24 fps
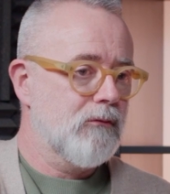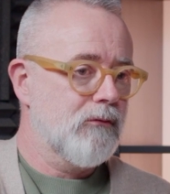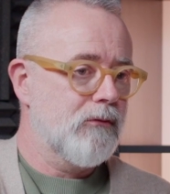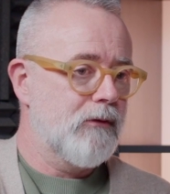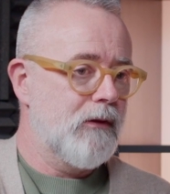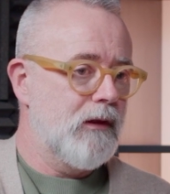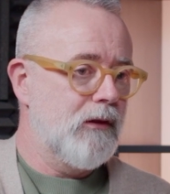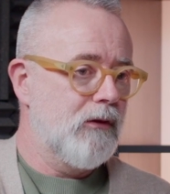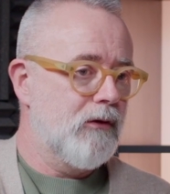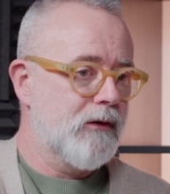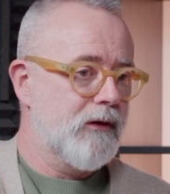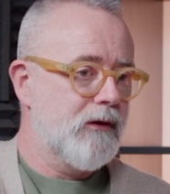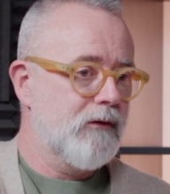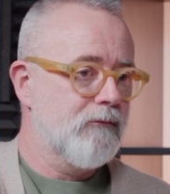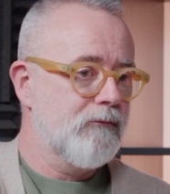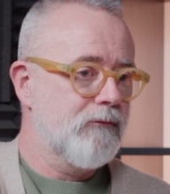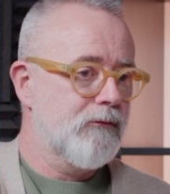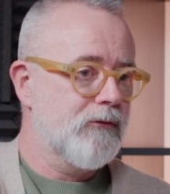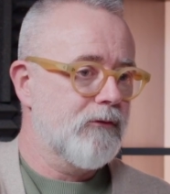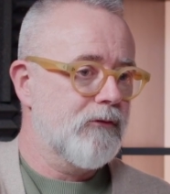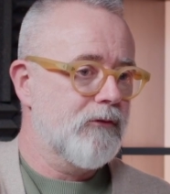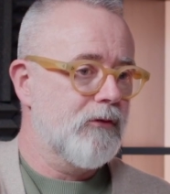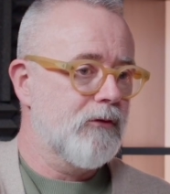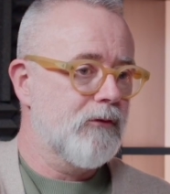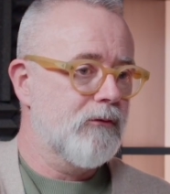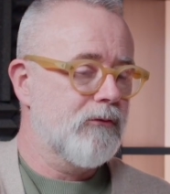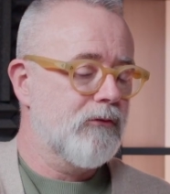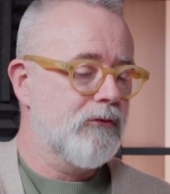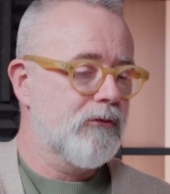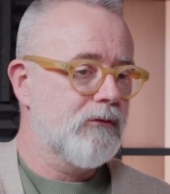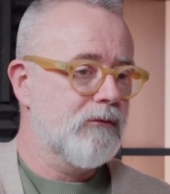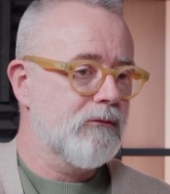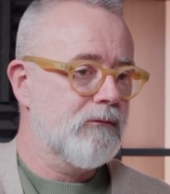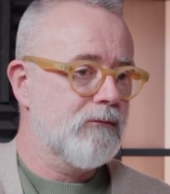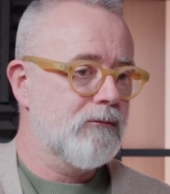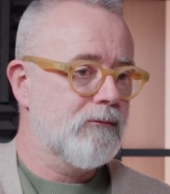
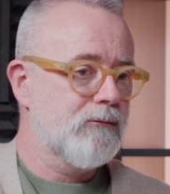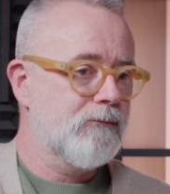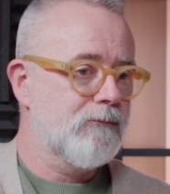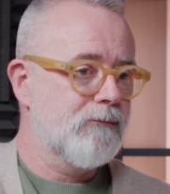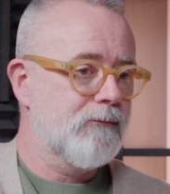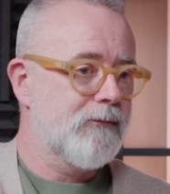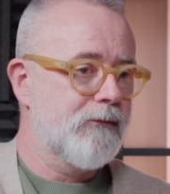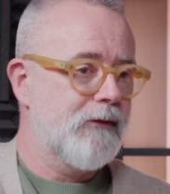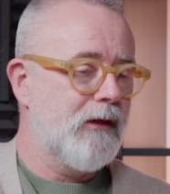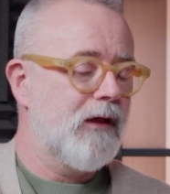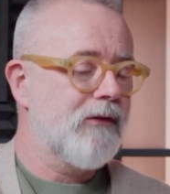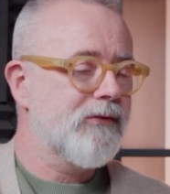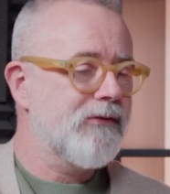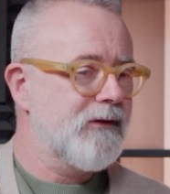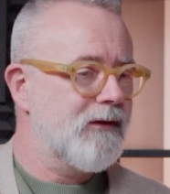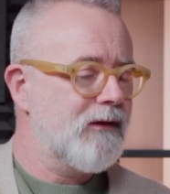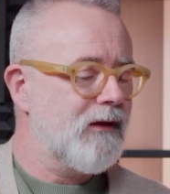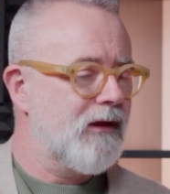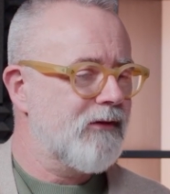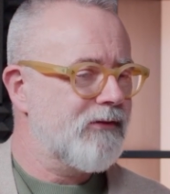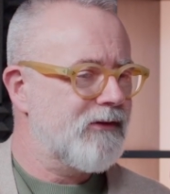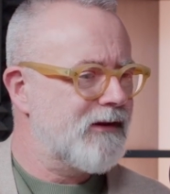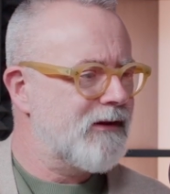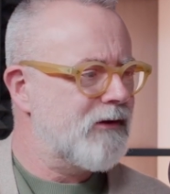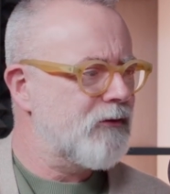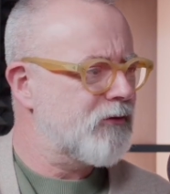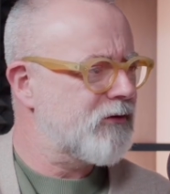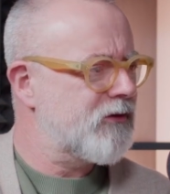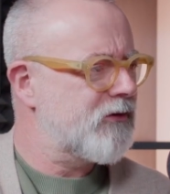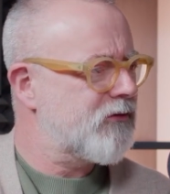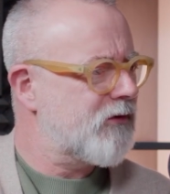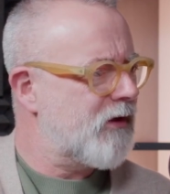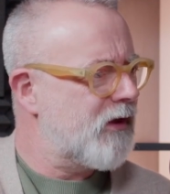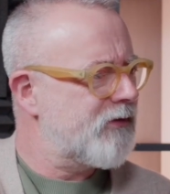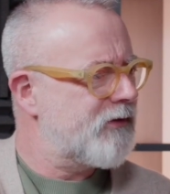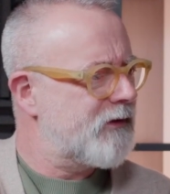I
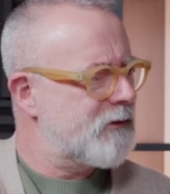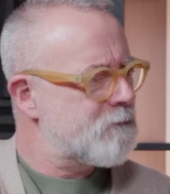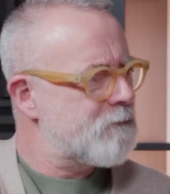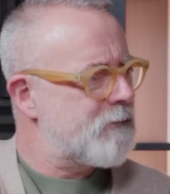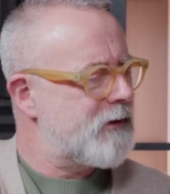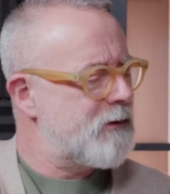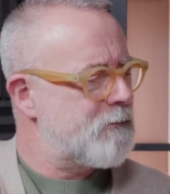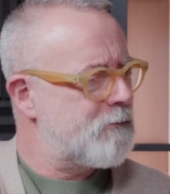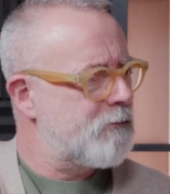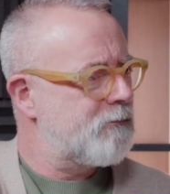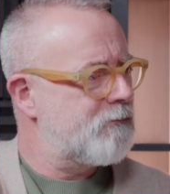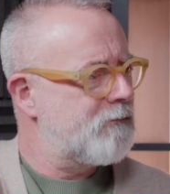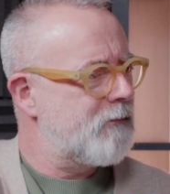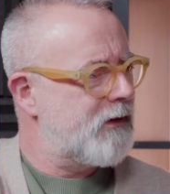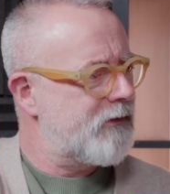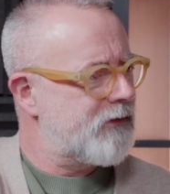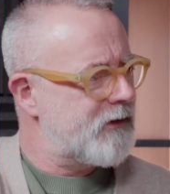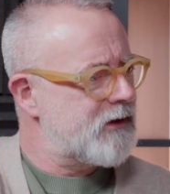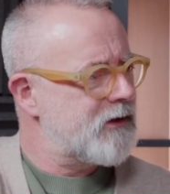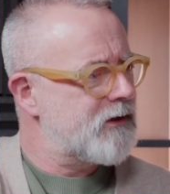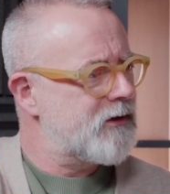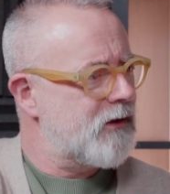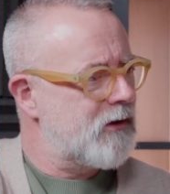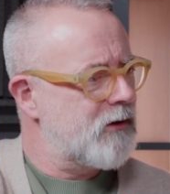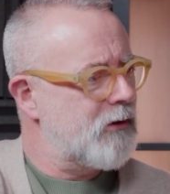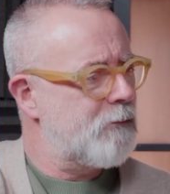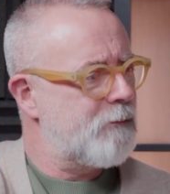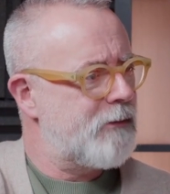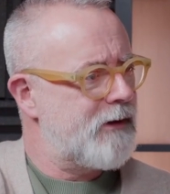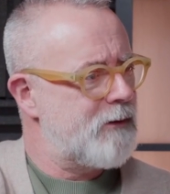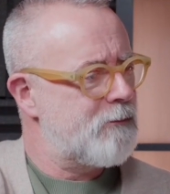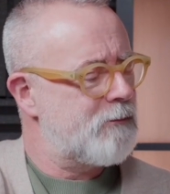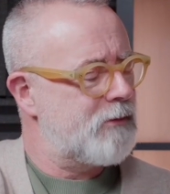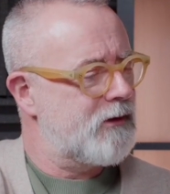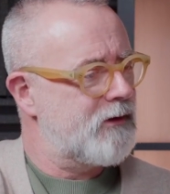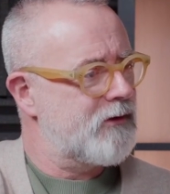think younger
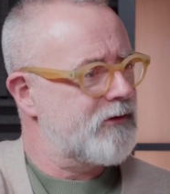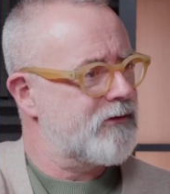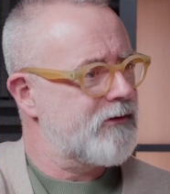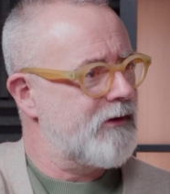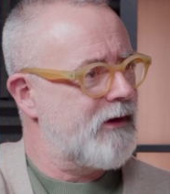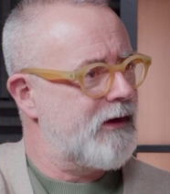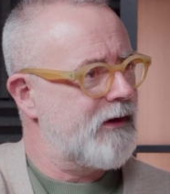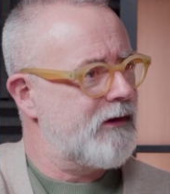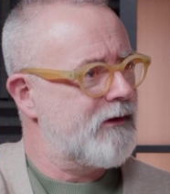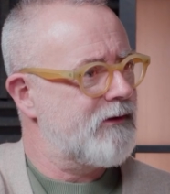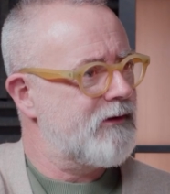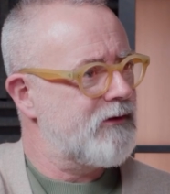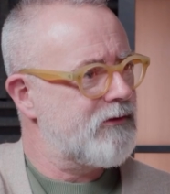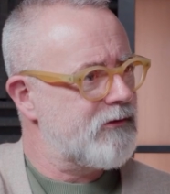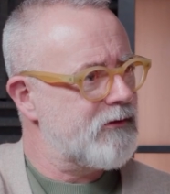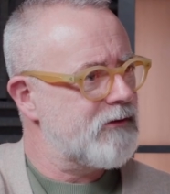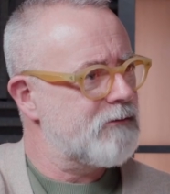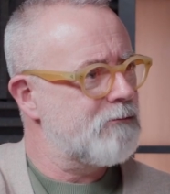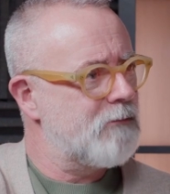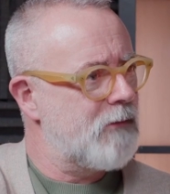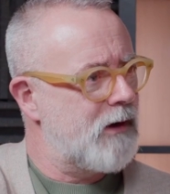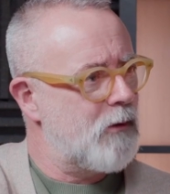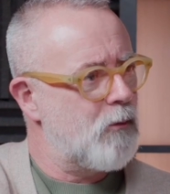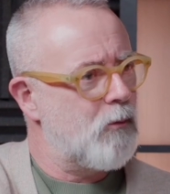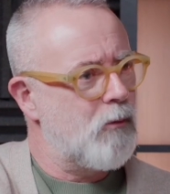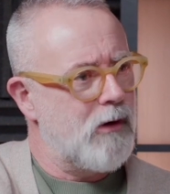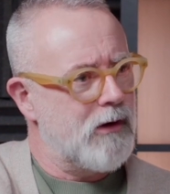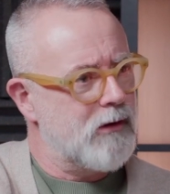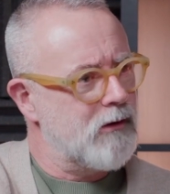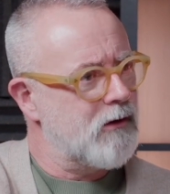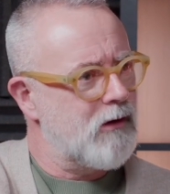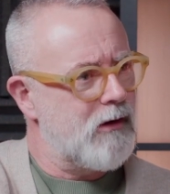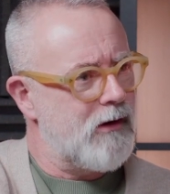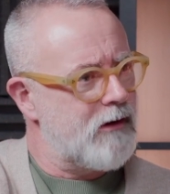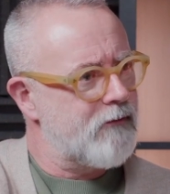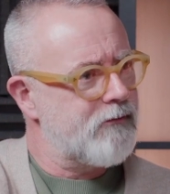people are saying, "This is my
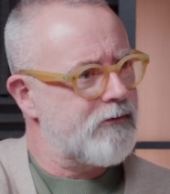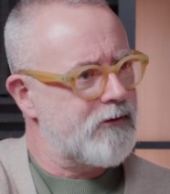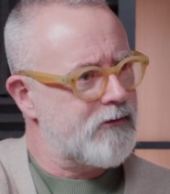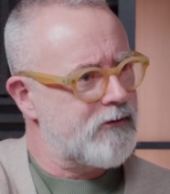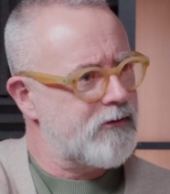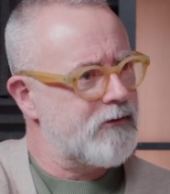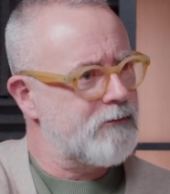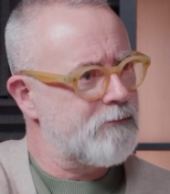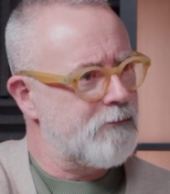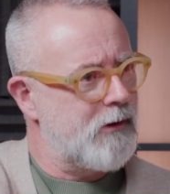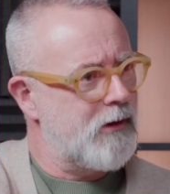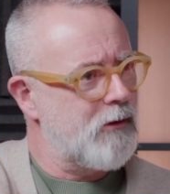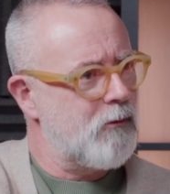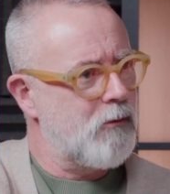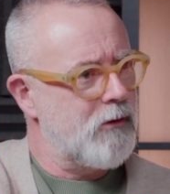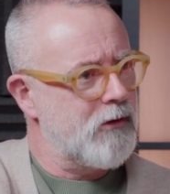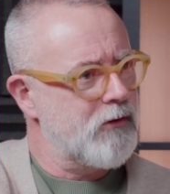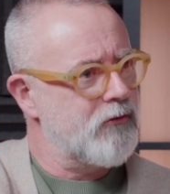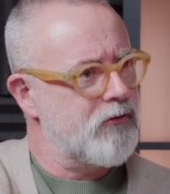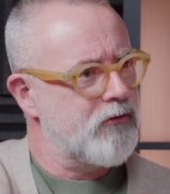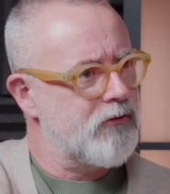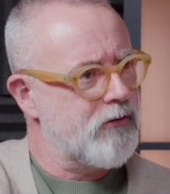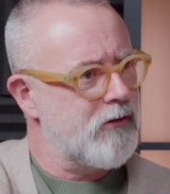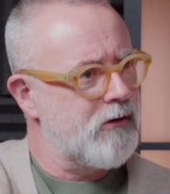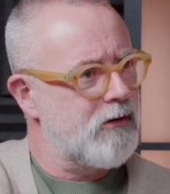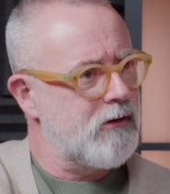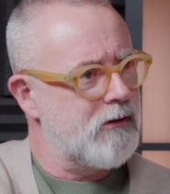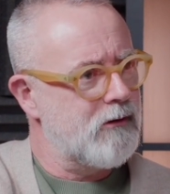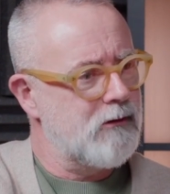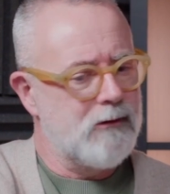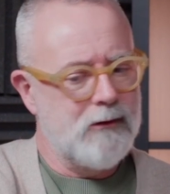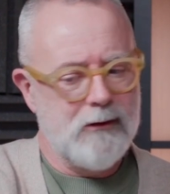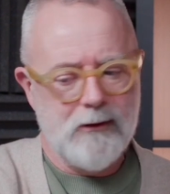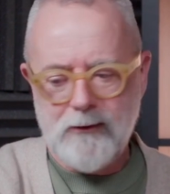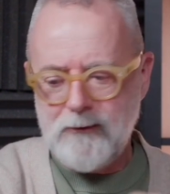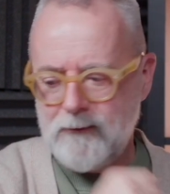one life. This is my one shot."
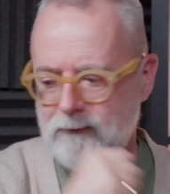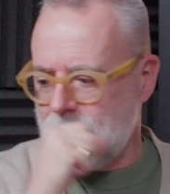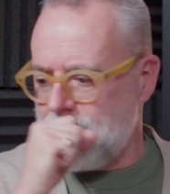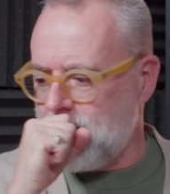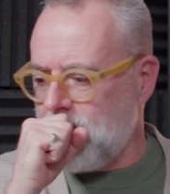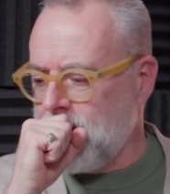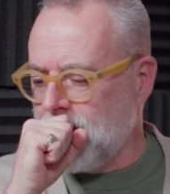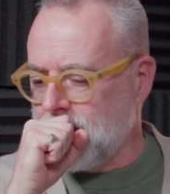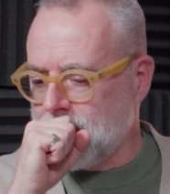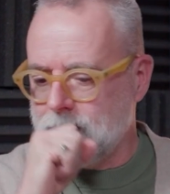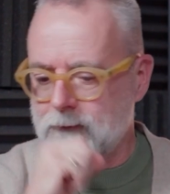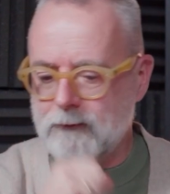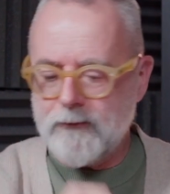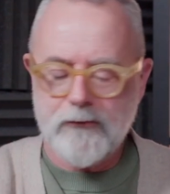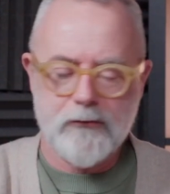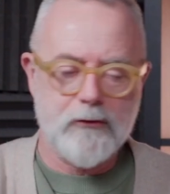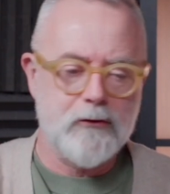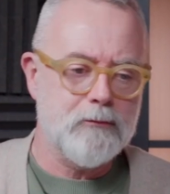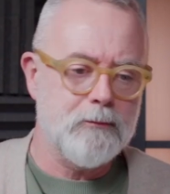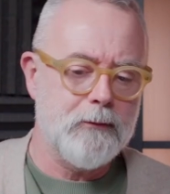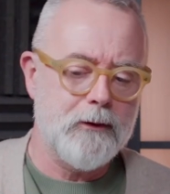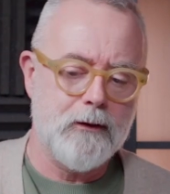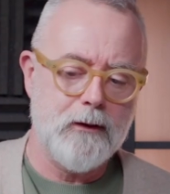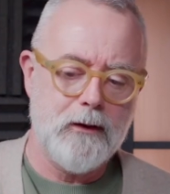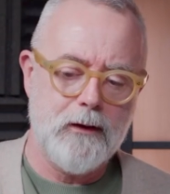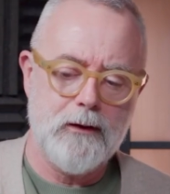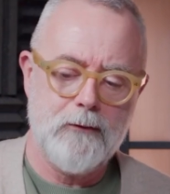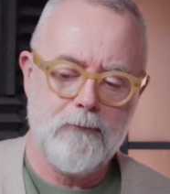Excuse me.